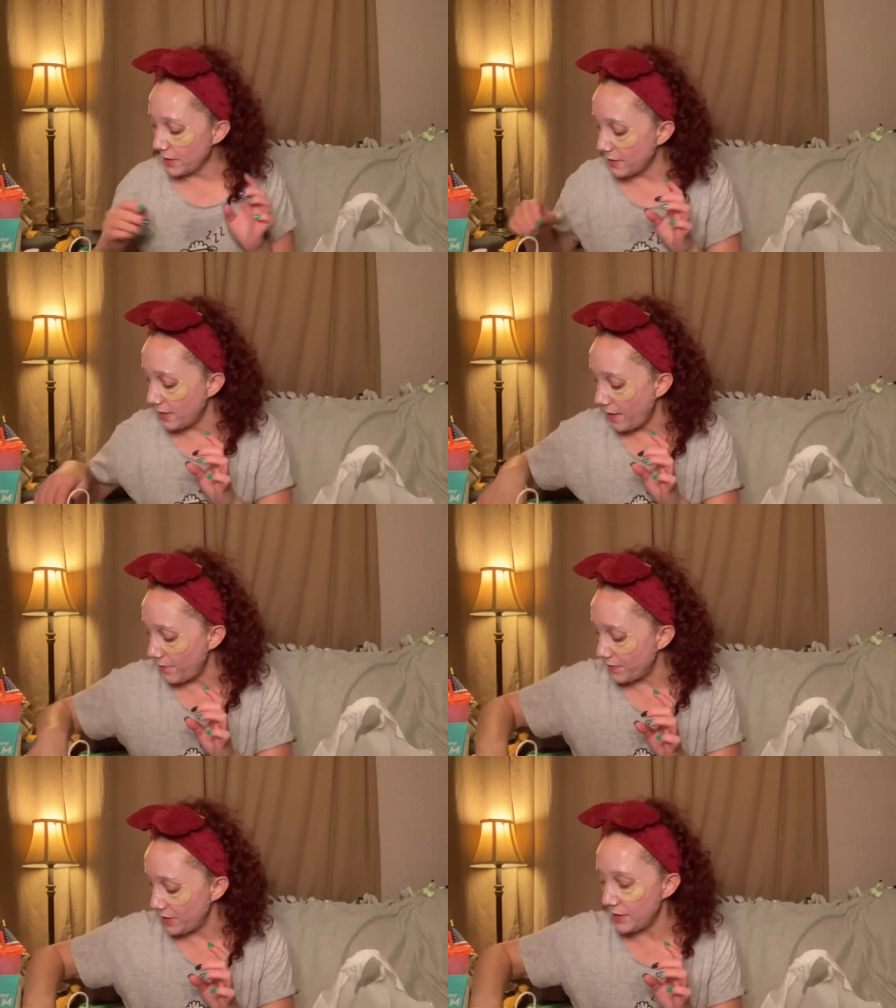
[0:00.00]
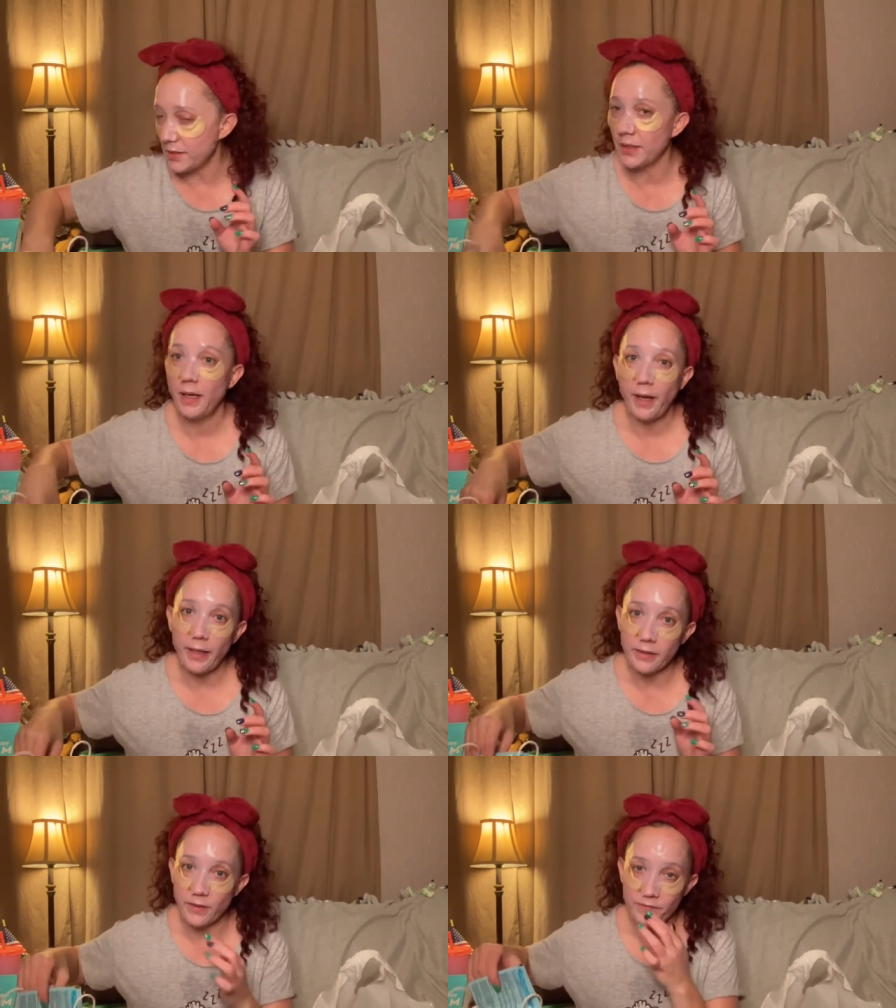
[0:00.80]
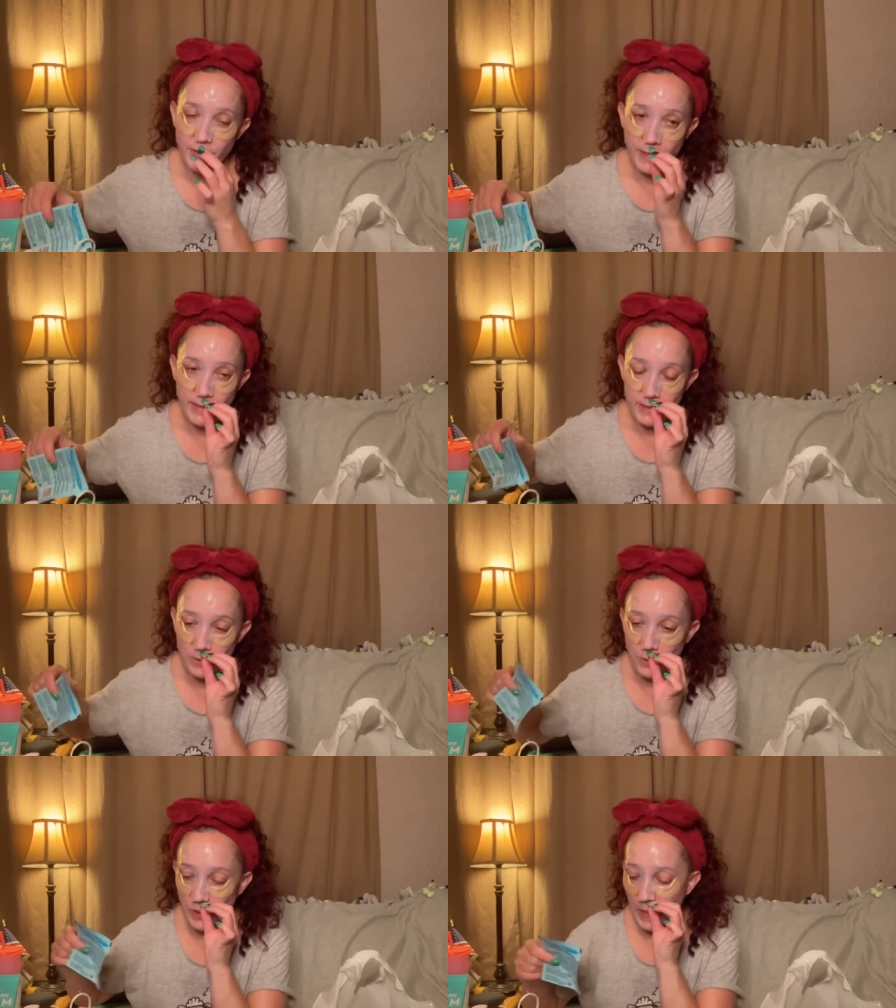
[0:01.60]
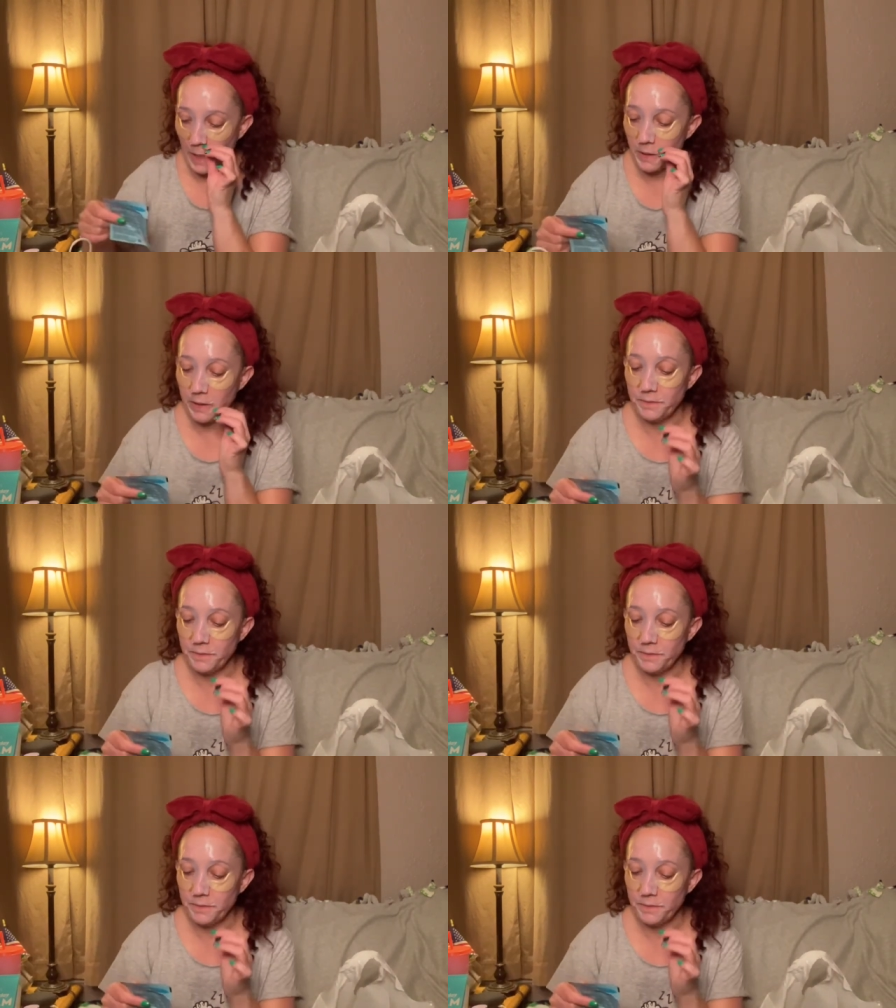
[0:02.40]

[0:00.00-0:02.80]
in the empties. I love the Keys Soul Care.